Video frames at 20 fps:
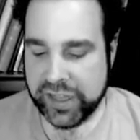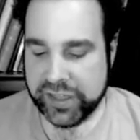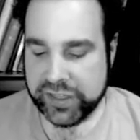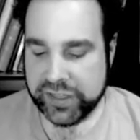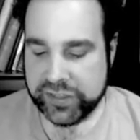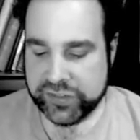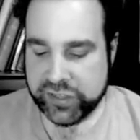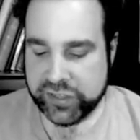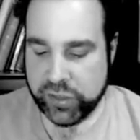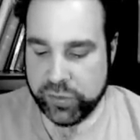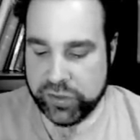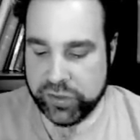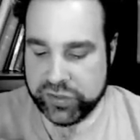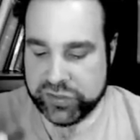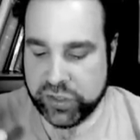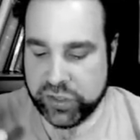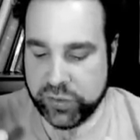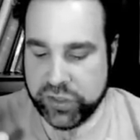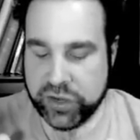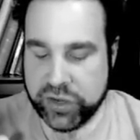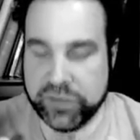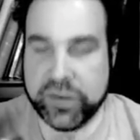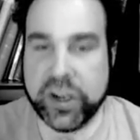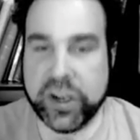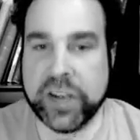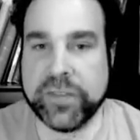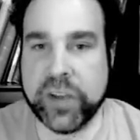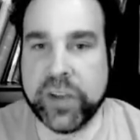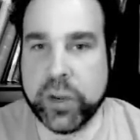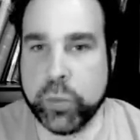so so they're
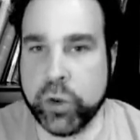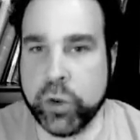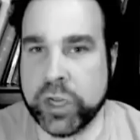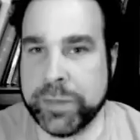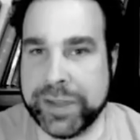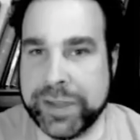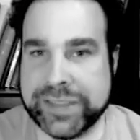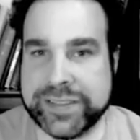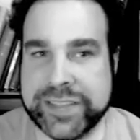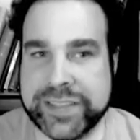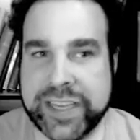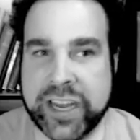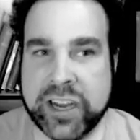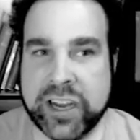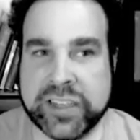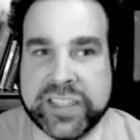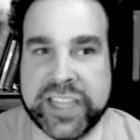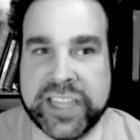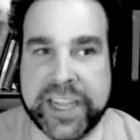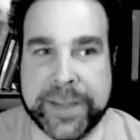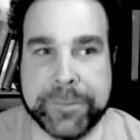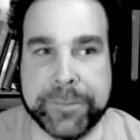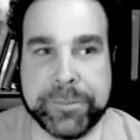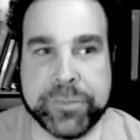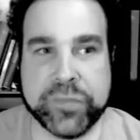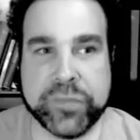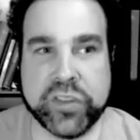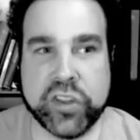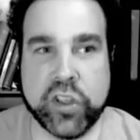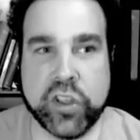very very worried about CRT,
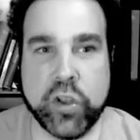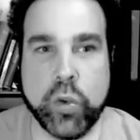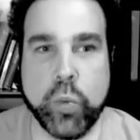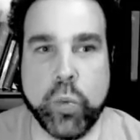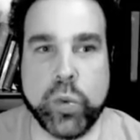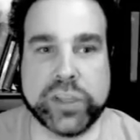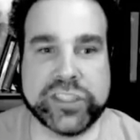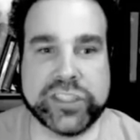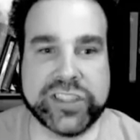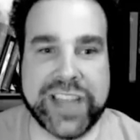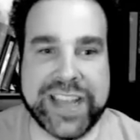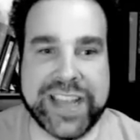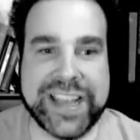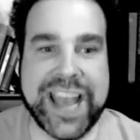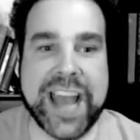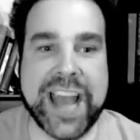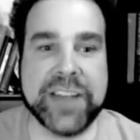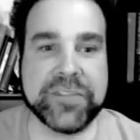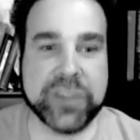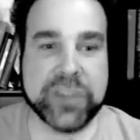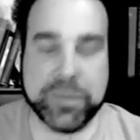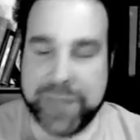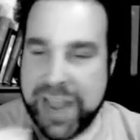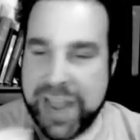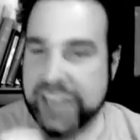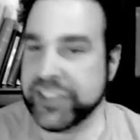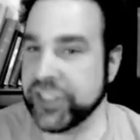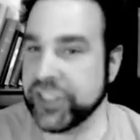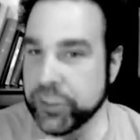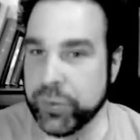which they get from
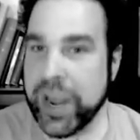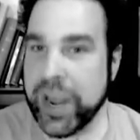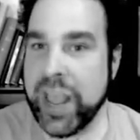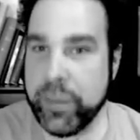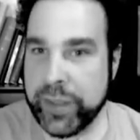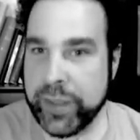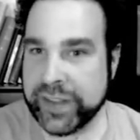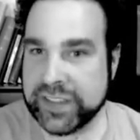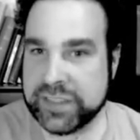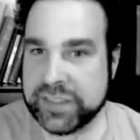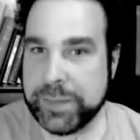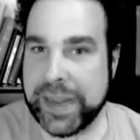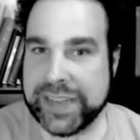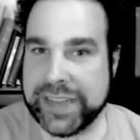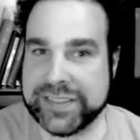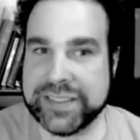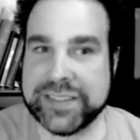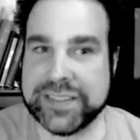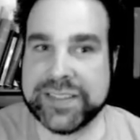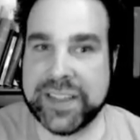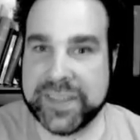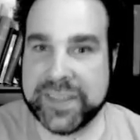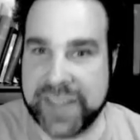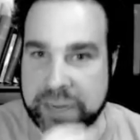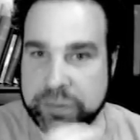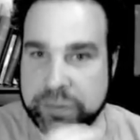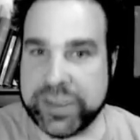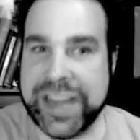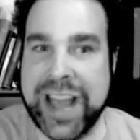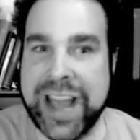edgy right wing spaces that
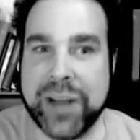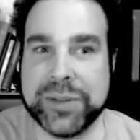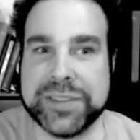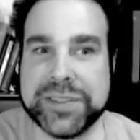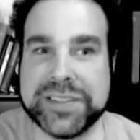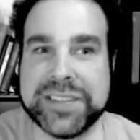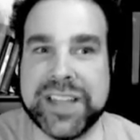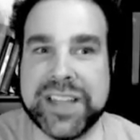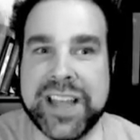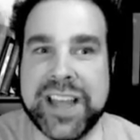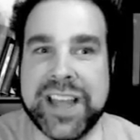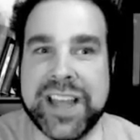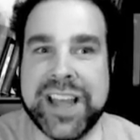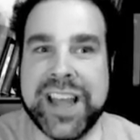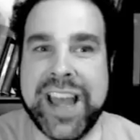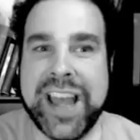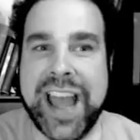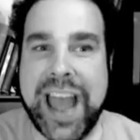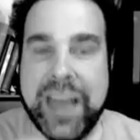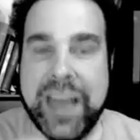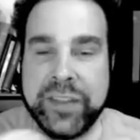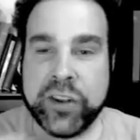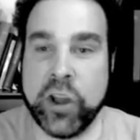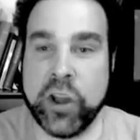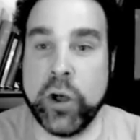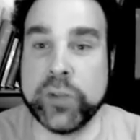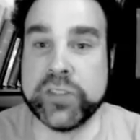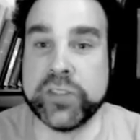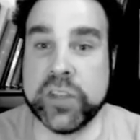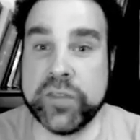they renounce, and they're
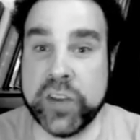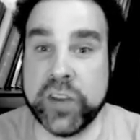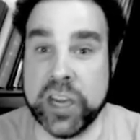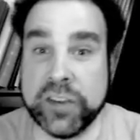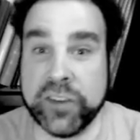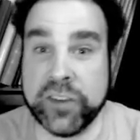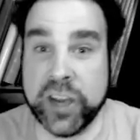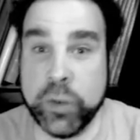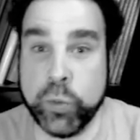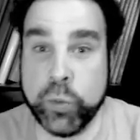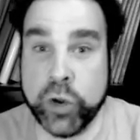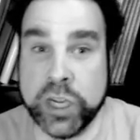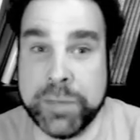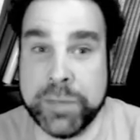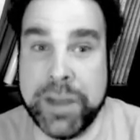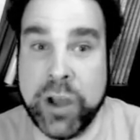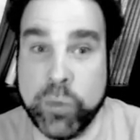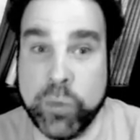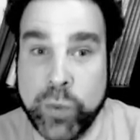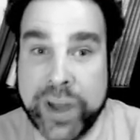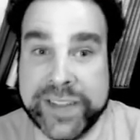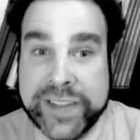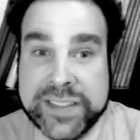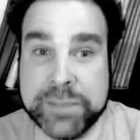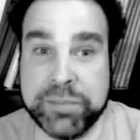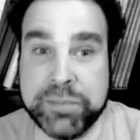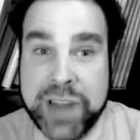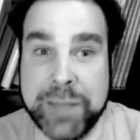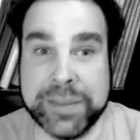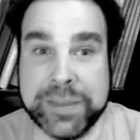also very very worried about white
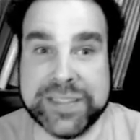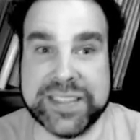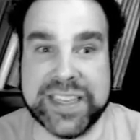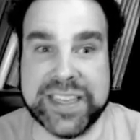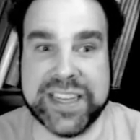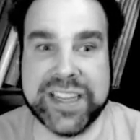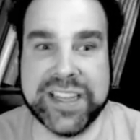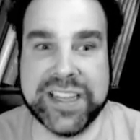supremacy,